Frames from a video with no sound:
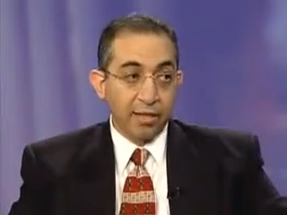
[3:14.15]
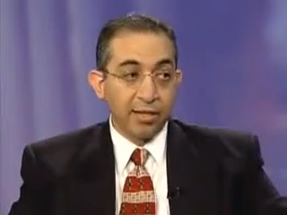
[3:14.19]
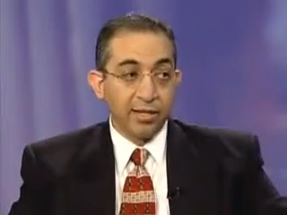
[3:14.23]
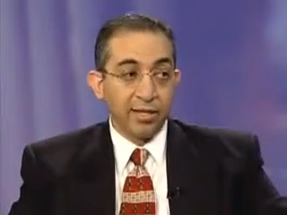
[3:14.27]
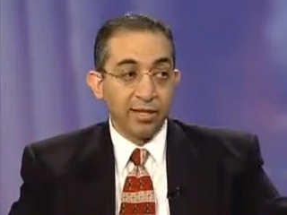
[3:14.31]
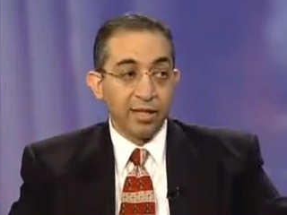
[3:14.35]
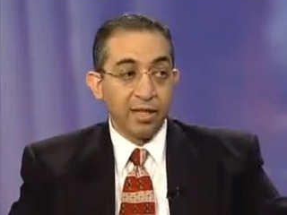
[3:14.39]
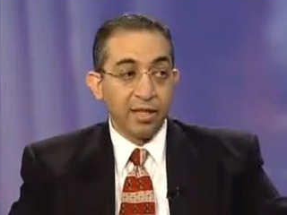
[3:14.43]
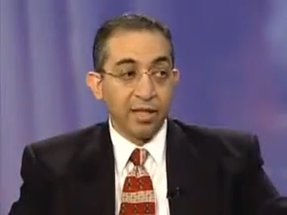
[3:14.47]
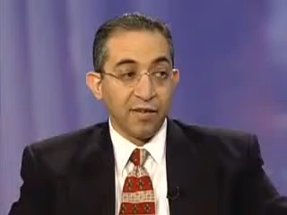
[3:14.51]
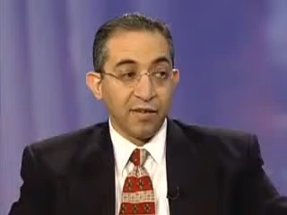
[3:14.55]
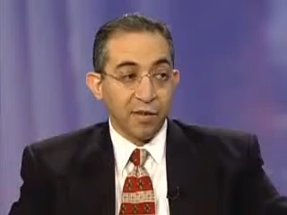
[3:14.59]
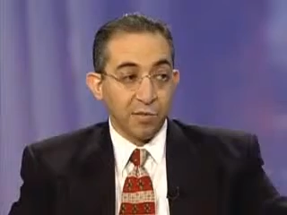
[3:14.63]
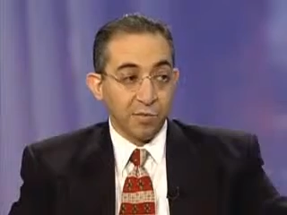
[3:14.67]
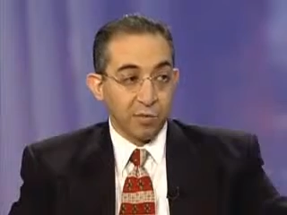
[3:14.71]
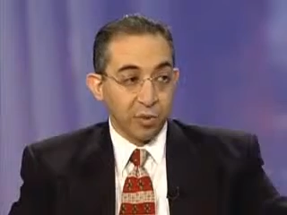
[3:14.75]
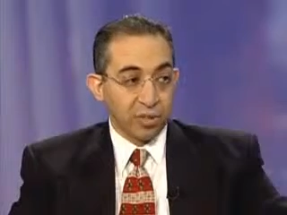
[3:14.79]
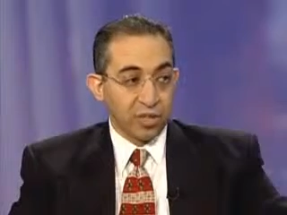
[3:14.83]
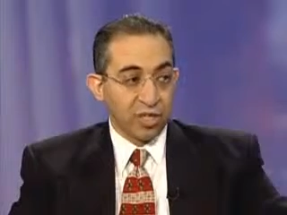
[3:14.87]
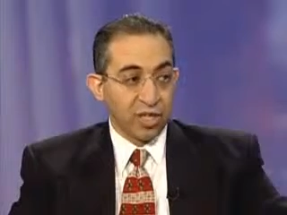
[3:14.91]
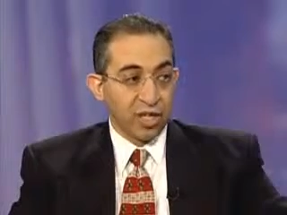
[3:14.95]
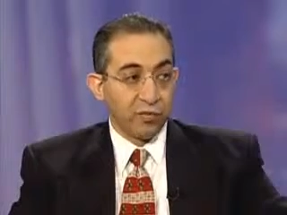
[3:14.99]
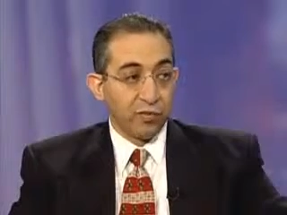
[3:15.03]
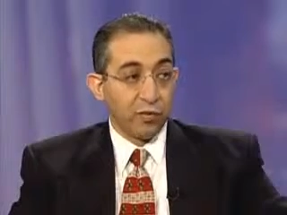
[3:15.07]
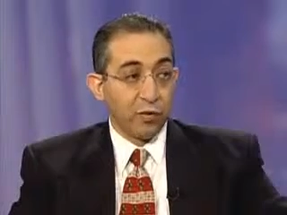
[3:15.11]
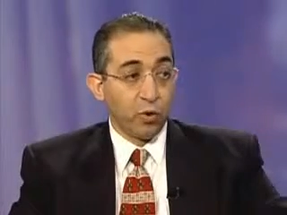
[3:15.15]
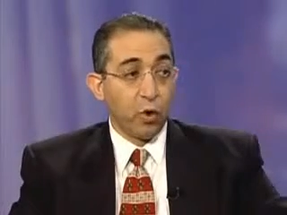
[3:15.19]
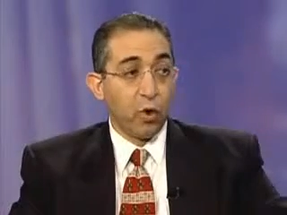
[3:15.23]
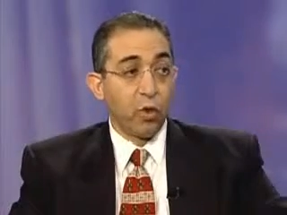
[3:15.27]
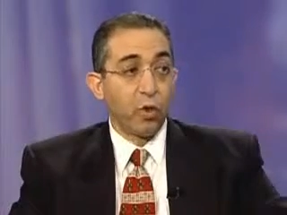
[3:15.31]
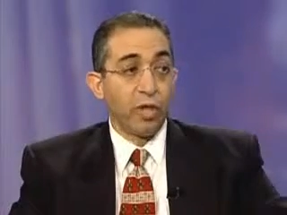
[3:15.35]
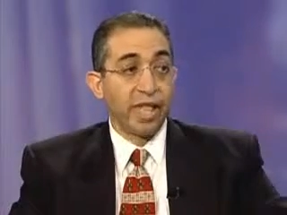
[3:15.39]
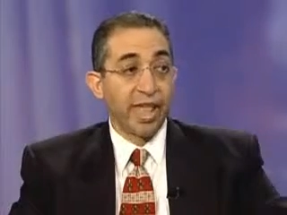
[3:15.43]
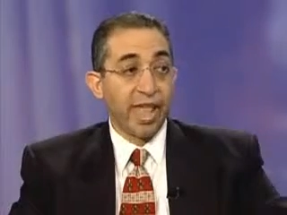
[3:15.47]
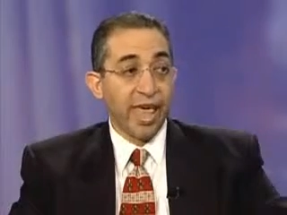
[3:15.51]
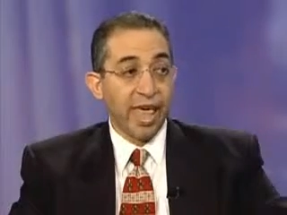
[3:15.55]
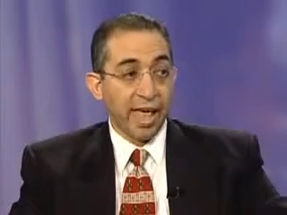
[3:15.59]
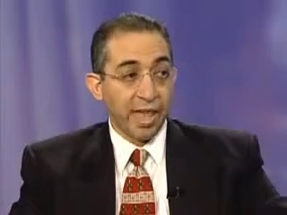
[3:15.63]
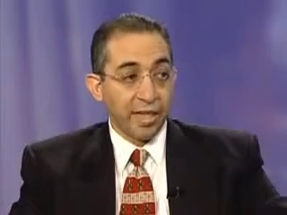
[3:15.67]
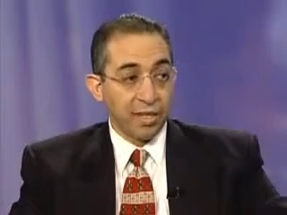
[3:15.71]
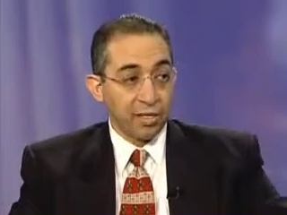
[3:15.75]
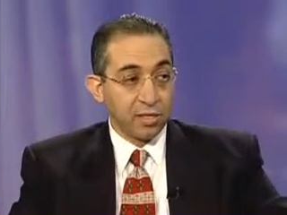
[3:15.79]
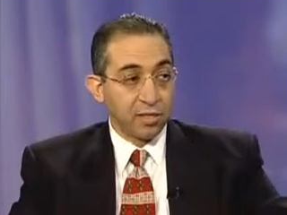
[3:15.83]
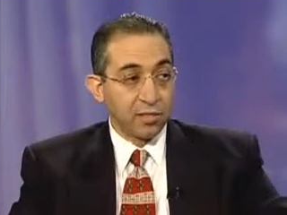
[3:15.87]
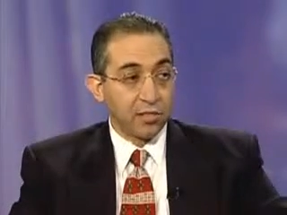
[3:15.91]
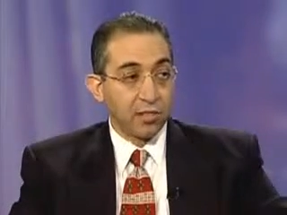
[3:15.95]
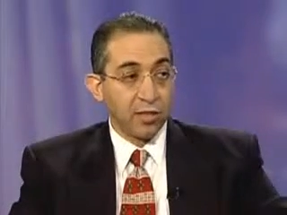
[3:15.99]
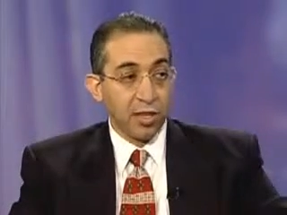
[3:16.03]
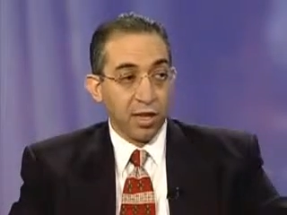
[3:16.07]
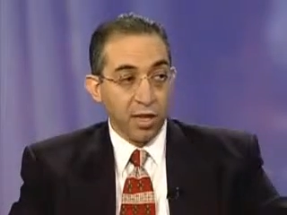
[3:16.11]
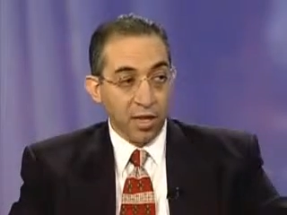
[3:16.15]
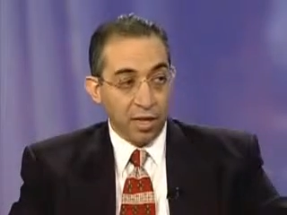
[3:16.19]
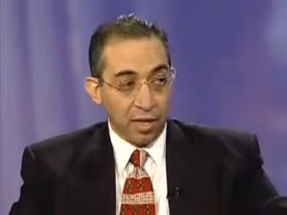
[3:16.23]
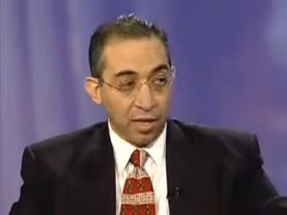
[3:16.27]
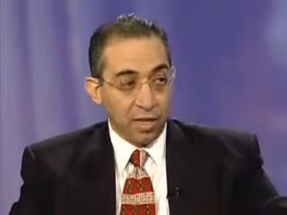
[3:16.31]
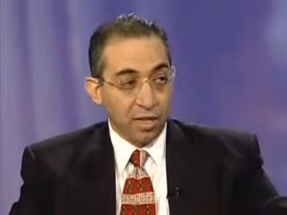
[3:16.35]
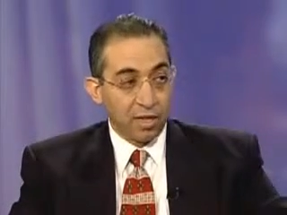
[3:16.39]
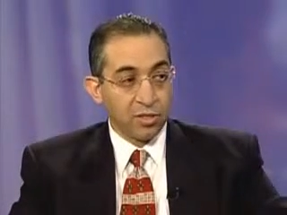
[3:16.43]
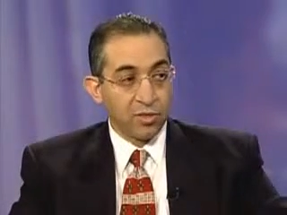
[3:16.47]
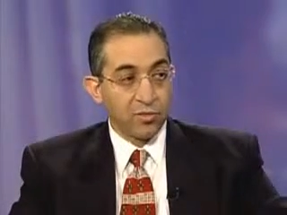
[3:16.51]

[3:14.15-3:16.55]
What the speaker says: and 11% of all cancer death